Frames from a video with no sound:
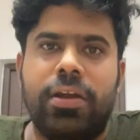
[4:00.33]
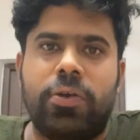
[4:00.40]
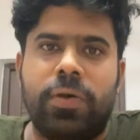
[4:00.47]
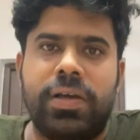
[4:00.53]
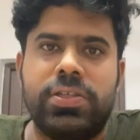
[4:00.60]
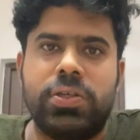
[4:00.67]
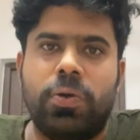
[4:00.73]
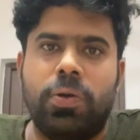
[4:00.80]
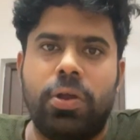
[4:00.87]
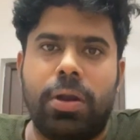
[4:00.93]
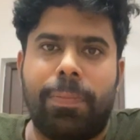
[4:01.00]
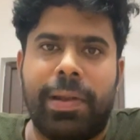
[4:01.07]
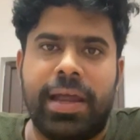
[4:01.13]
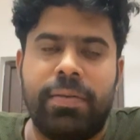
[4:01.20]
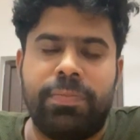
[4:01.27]
to execute your
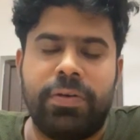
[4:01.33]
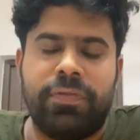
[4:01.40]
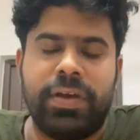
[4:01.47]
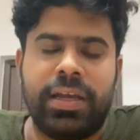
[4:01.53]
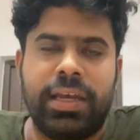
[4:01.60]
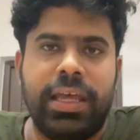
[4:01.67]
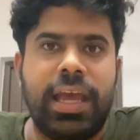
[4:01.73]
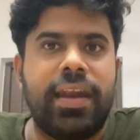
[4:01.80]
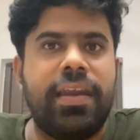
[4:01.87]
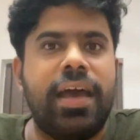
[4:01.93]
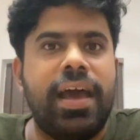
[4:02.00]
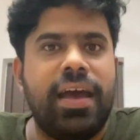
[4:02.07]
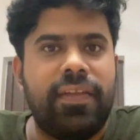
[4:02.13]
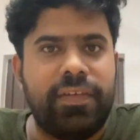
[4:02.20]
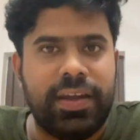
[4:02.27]
plan perfectly, and
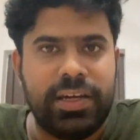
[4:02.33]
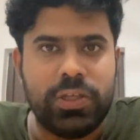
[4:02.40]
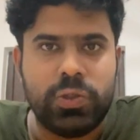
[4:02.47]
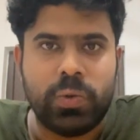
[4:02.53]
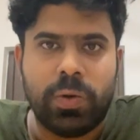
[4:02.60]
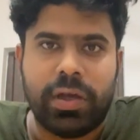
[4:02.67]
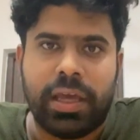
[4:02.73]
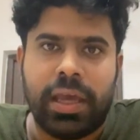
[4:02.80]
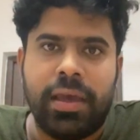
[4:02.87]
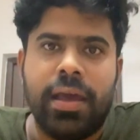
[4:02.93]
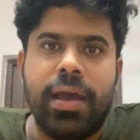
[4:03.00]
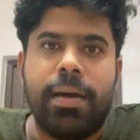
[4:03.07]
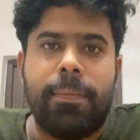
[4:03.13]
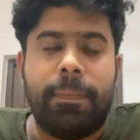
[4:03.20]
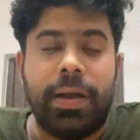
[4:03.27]
that is okay.
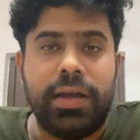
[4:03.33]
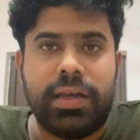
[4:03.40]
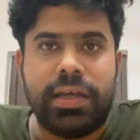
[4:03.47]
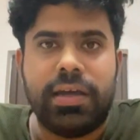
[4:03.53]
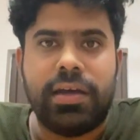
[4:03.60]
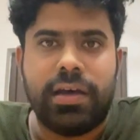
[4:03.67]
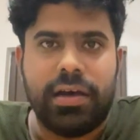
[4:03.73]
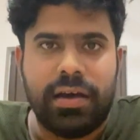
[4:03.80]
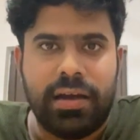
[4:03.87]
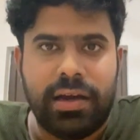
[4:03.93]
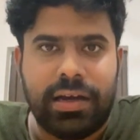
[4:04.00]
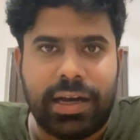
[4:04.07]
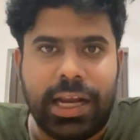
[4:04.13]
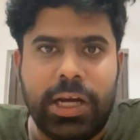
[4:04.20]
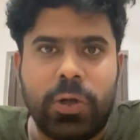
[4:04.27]
But
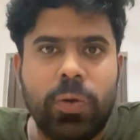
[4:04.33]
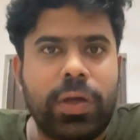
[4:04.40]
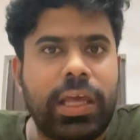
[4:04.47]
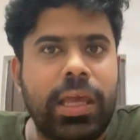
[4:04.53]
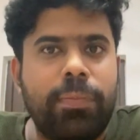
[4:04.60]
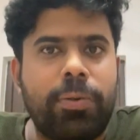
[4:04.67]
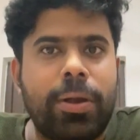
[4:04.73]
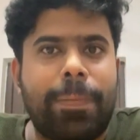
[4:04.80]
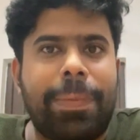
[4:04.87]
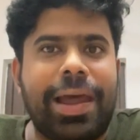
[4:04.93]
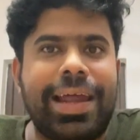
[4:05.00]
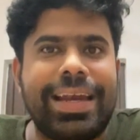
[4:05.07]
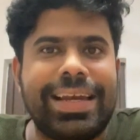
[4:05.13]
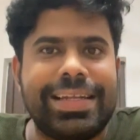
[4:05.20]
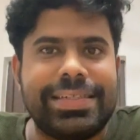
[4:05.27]
try to keep your
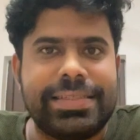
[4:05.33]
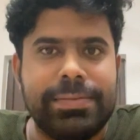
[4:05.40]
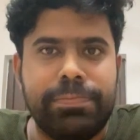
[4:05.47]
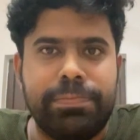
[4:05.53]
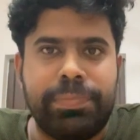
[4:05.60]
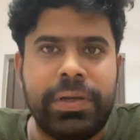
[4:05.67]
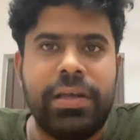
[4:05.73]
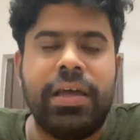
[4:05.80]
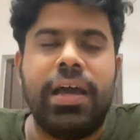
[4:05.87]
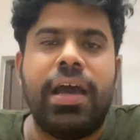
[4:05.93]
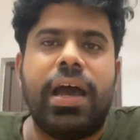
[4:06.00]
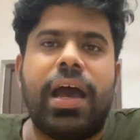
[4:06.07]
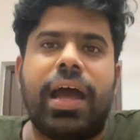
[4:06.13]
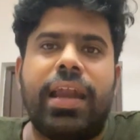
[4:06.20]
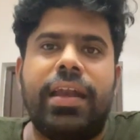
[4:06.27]
plan simple
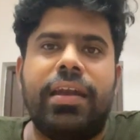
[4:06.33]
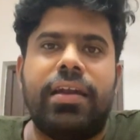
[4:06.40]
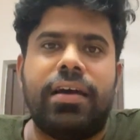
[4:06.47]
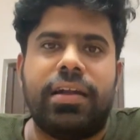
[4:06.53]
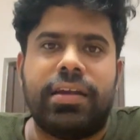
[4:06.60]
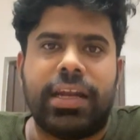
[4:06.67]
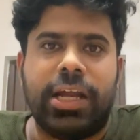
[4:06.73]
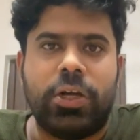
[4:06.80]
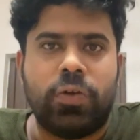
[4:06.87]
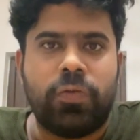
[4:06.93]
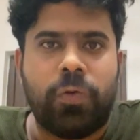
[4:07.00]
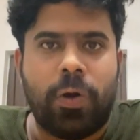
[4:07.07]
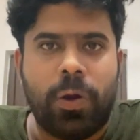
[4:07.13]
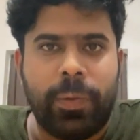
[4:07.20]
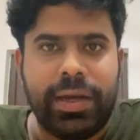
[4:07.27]
and try to
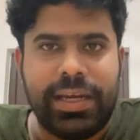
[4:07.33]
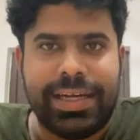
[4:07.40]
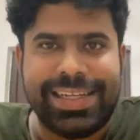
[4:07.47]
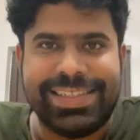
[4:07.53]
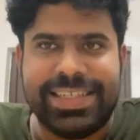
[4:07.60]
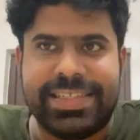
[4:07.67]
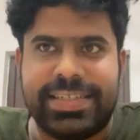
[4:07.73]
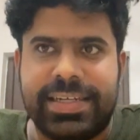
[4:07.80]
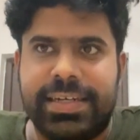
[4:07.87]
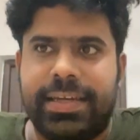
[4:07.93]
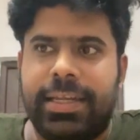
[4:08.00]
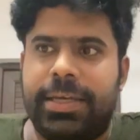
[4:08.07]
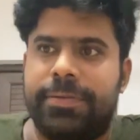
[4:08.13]
follow it consistently.